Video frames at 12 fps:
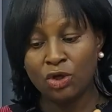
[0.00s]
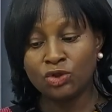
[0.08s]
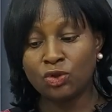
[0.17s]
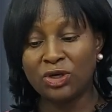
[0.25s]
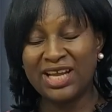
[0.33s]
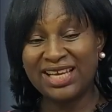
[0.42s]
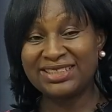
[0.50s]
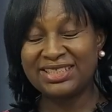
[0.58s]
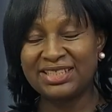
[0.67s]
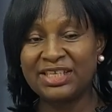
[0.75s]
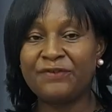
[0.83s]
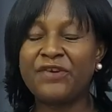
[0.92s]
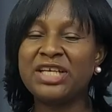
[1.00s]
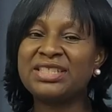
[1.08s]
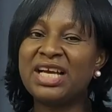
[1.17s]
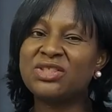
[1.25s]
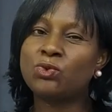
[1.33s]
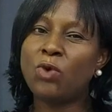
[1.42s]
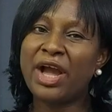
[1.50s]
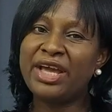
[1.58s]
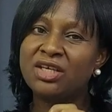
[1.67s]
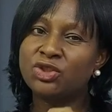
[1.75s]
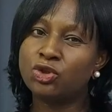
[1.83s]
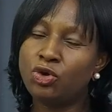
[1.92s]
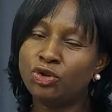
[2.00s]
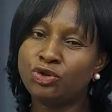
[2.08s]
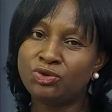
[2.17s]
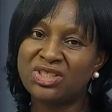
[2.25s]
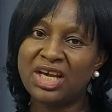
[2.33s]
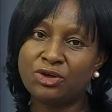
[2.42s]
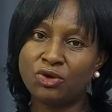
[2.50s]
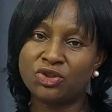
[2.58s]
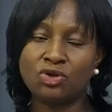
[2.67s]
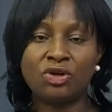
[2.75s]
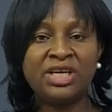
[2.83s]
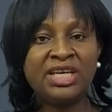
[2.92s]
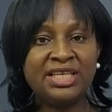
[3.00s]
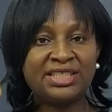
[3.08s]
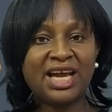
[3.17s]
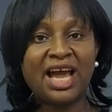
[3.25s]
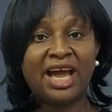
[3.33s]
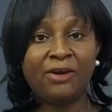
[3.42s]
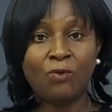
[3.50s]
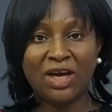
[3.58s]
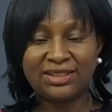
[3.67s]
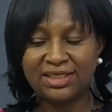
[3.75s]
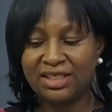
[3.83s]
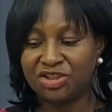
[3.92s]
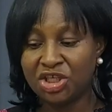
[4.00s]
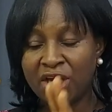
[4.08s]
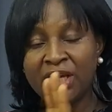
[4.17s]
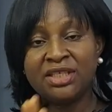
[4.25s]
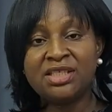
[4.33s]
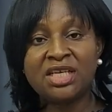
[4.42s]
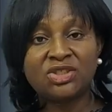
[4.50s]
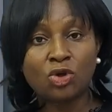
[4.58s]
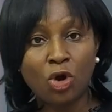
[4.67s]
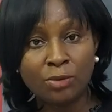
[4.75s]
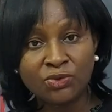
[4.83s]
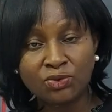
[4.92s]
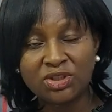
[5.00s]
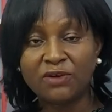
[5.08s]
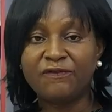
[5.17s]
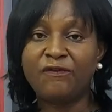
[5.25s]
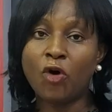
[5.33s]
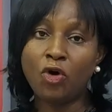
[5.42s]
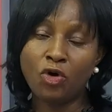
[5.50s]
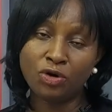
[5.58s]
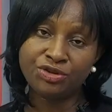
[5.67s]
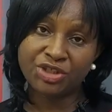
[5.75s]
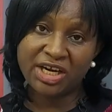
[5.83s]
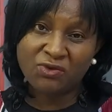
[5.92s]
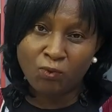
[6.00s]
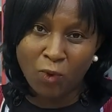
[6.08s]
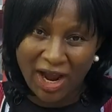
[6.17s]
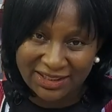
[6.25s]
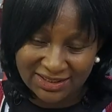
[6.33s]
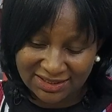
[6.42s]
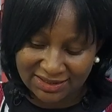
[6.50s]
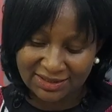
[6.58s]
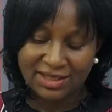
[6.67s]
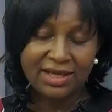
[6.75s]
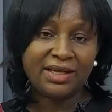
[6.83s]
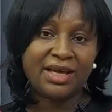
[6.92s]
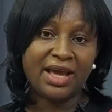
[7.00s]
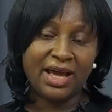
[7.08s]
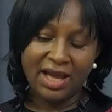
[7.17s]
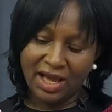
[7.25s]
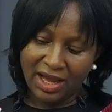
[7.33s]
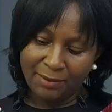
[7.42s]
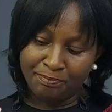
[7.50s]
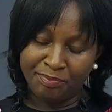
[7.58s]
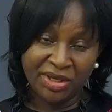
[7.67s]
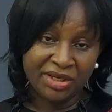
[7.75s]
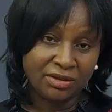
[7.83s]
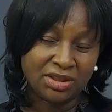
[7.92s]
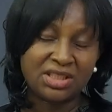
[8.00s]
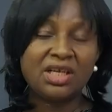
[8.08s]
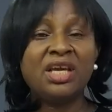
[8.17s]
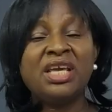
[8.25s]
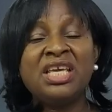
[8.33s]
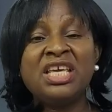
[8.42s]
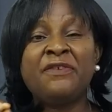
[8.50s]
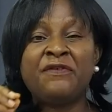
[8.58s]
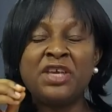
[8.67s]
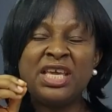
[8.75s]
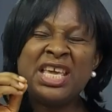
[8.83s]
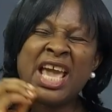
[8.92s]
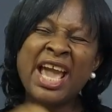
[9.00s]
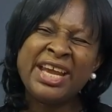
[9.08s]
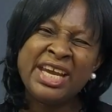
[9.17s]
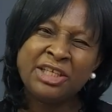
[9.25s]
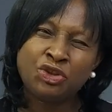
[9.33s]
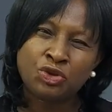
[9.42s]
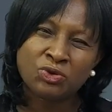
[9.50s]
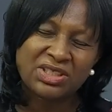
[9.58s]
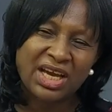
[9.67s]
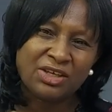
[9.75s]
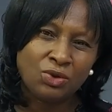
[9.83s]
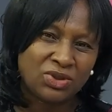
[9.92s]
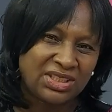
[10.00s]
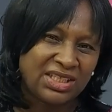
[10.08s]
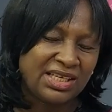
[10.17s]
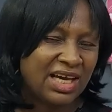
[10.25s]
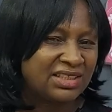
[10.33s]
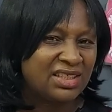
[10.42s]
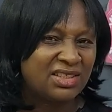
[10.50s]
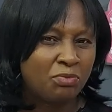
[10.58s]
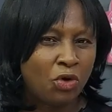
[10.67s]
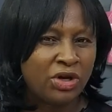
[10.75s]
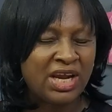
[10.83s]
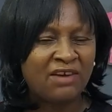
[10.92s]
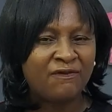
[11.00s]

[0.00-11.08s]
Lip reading: So that's the difference. That's why a slow juicer does not need high wattage. This comes with a 400 watts build. If any juicer you see that is more than